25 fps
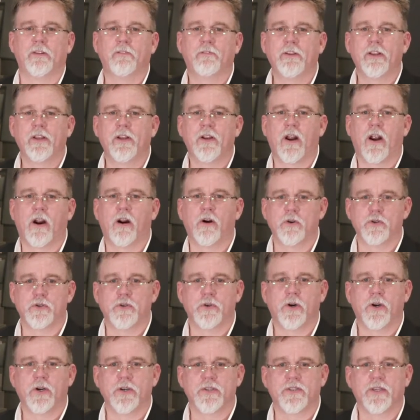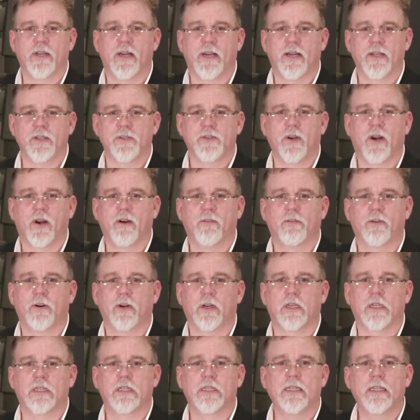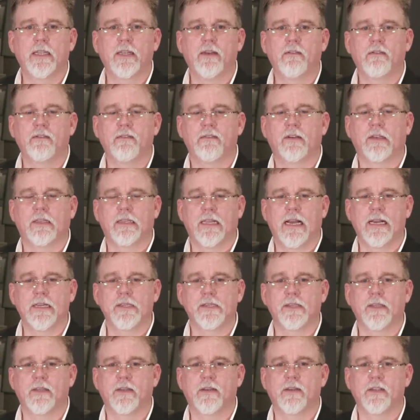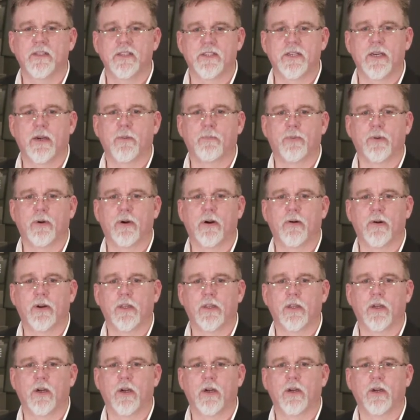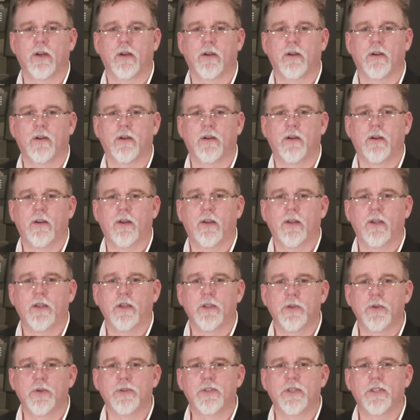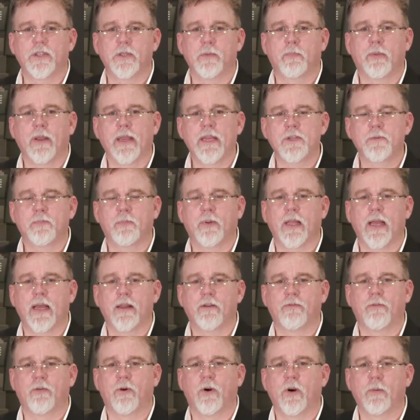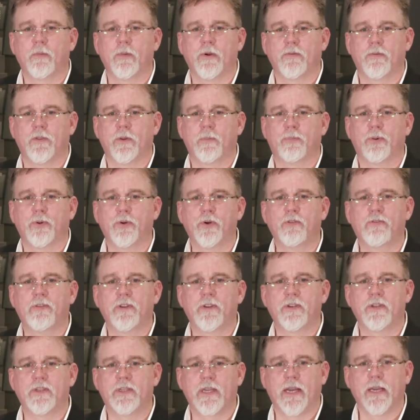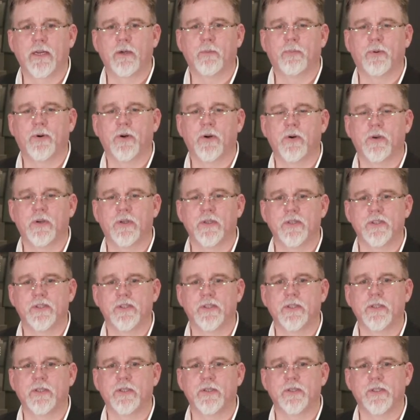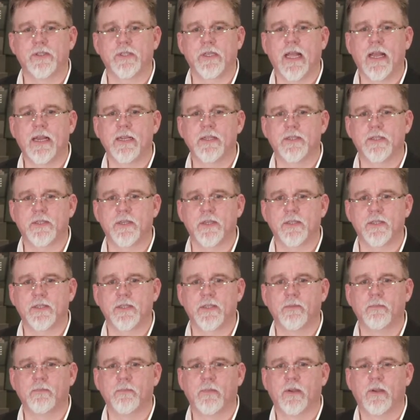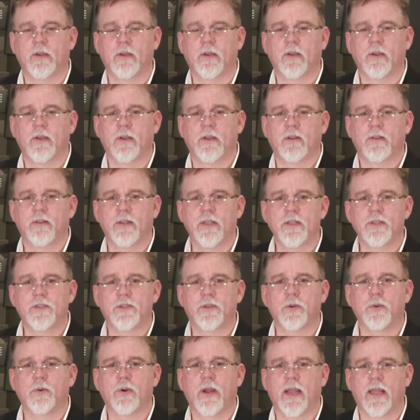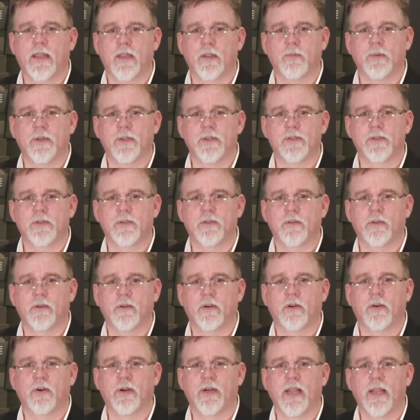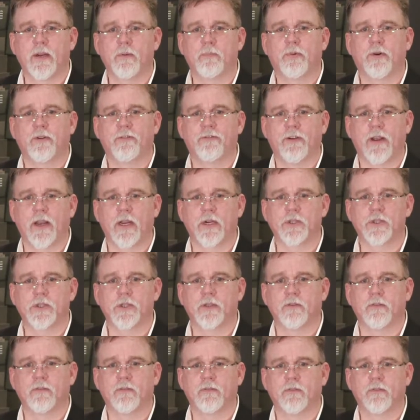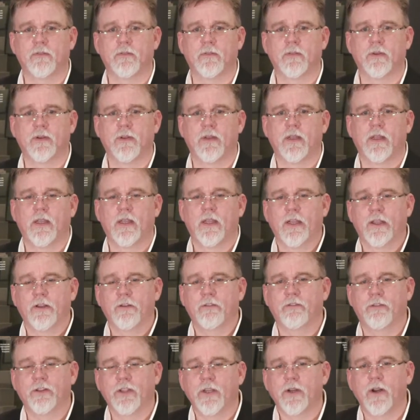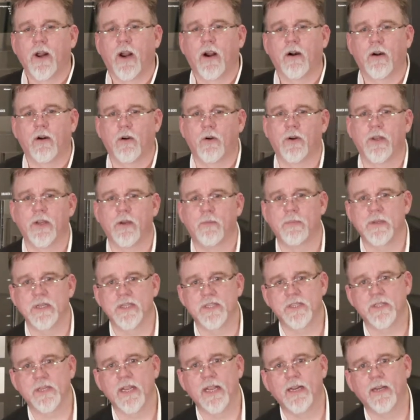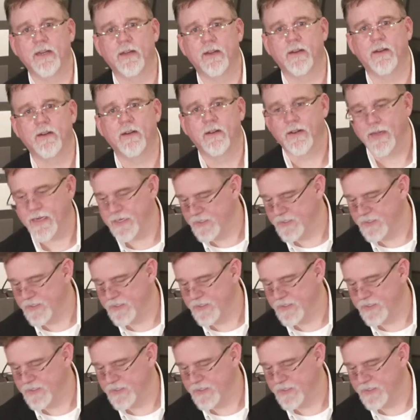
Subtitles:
The Vionaro drawer sides offer a clean, classic, contemporary look. Using the base platform of the proven Dynapro concealed slide system, these two elements create perfection. Vionaro can be stated